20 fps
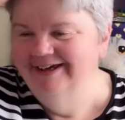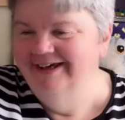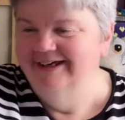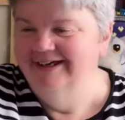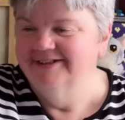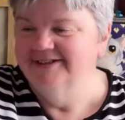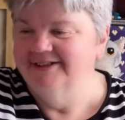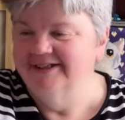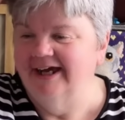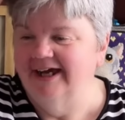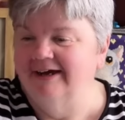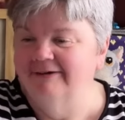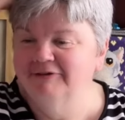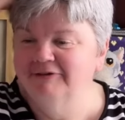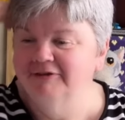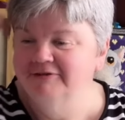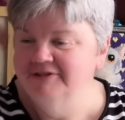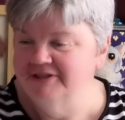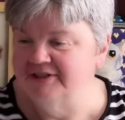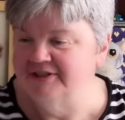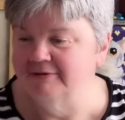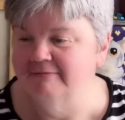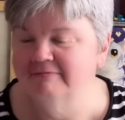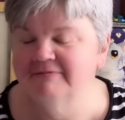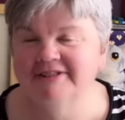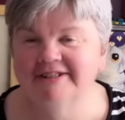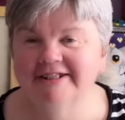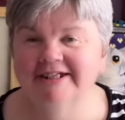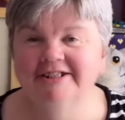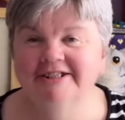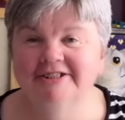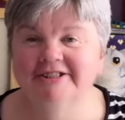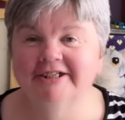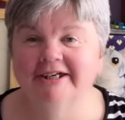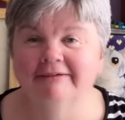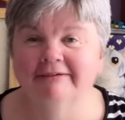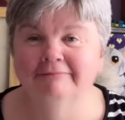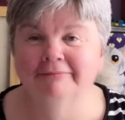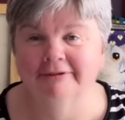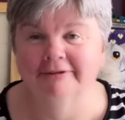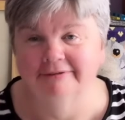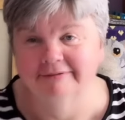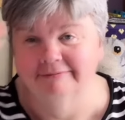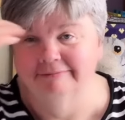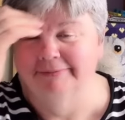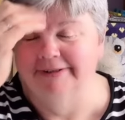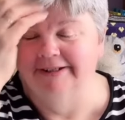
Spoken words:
So yeah, I've done some stitching, but